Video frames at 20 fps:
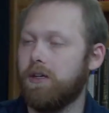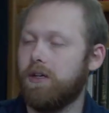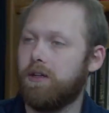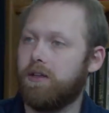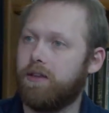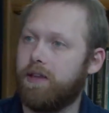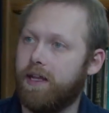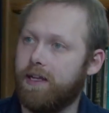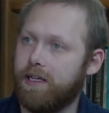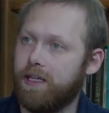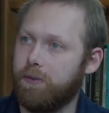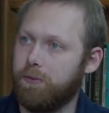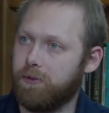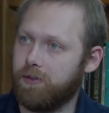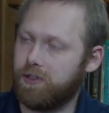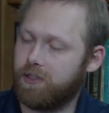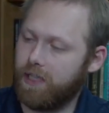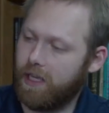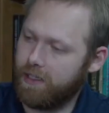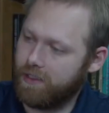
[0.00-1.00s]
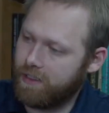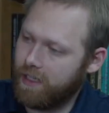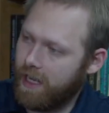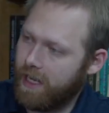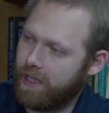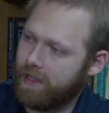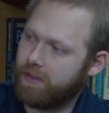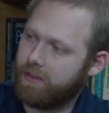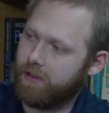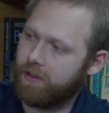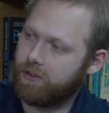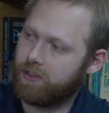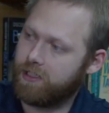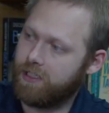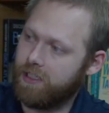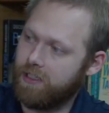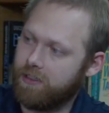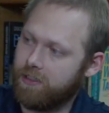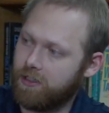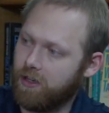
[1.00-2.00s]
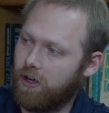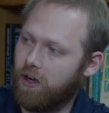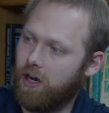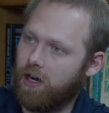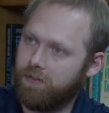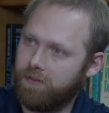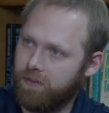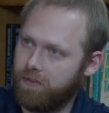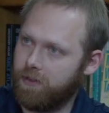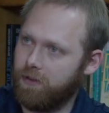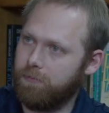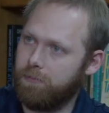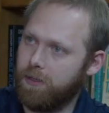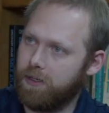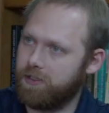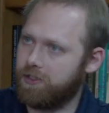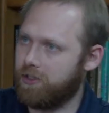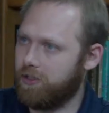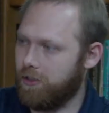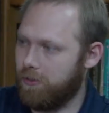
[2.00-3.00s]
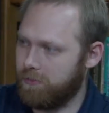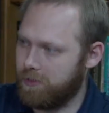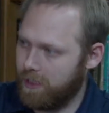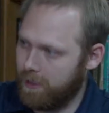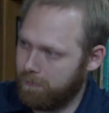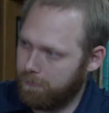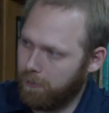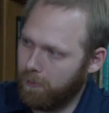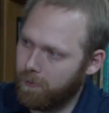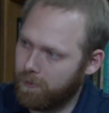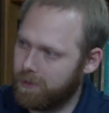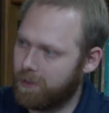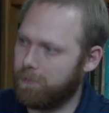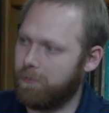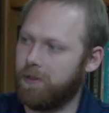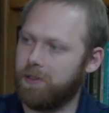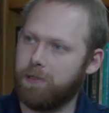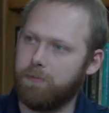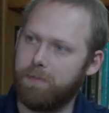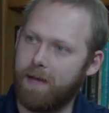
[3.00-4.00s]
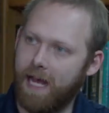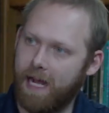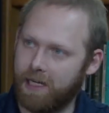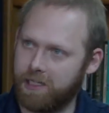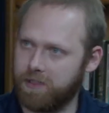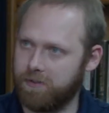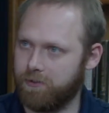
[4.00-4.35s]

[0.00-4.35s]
Then He will say, take the sins off of the Muslims and put them on the backs of